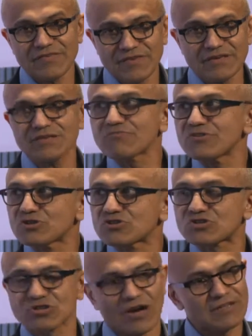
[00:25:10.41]
think that we should
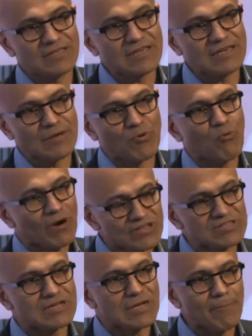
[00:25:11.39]
start thinking about what is
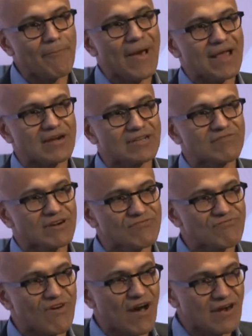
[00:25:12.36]
the comparative
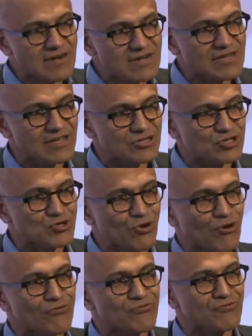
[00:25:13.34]
advantage
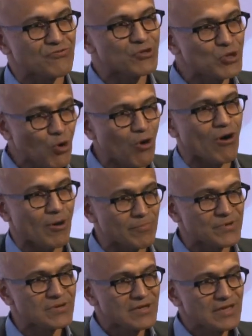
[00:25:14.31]
of Europe.